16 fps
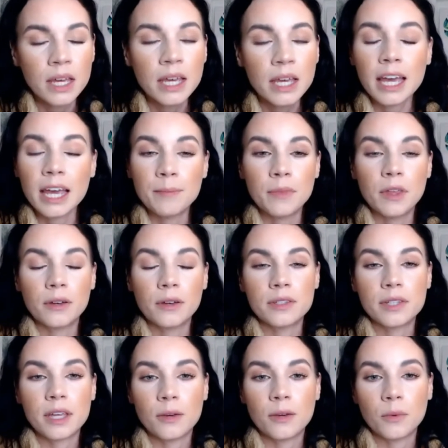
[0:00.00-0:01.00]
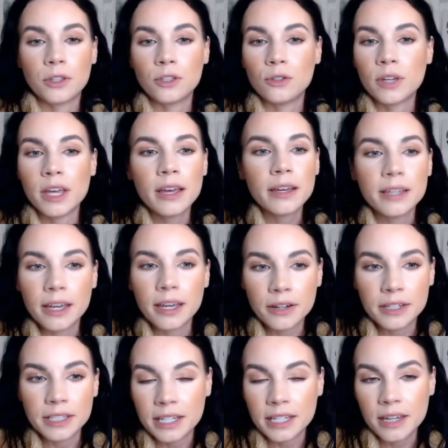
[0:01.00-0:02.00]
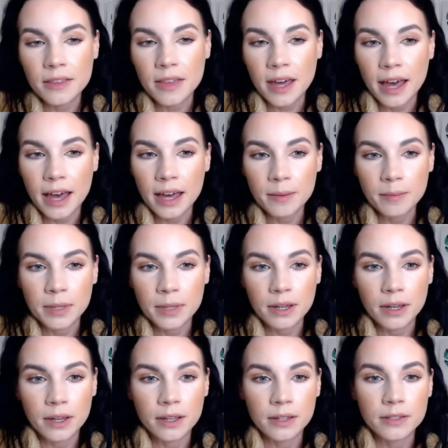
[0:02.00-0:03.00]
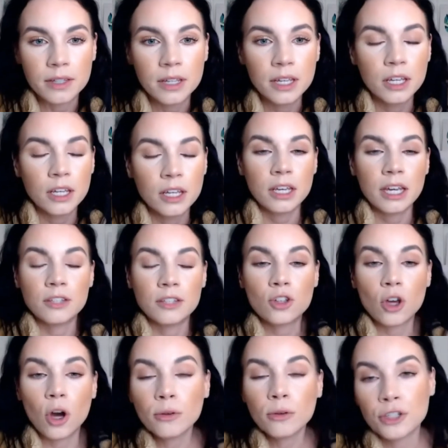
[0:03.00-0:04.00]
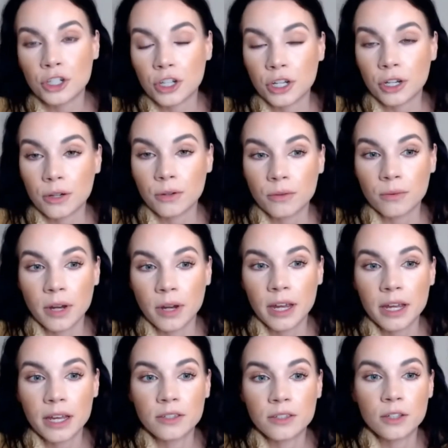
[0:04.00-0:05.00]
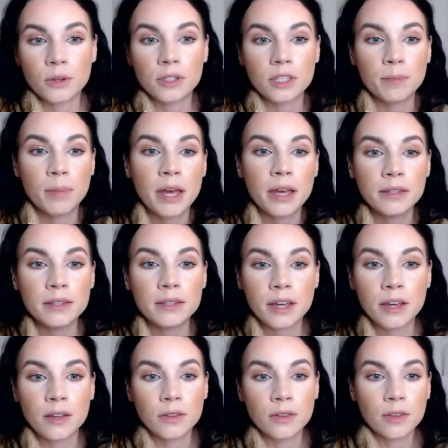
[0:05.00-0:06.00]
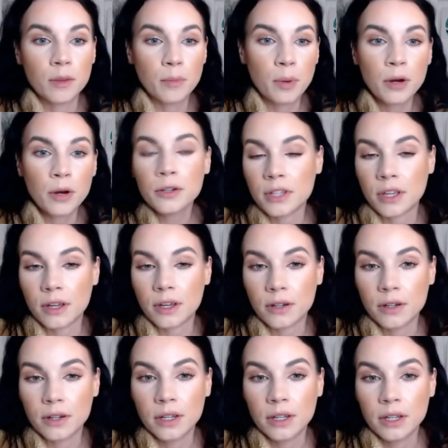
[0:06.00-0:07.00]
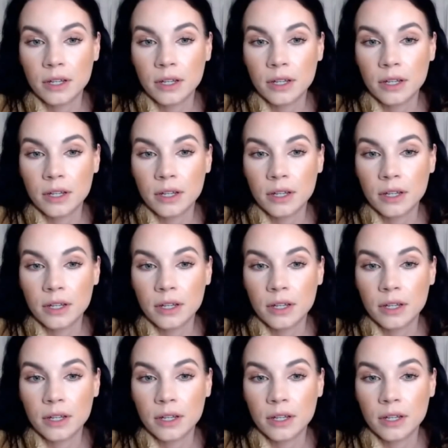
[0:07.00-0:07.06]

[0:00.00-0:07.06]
And they'll say, well, you can't guarantee that because it's coaching, right? And so it depends on the person.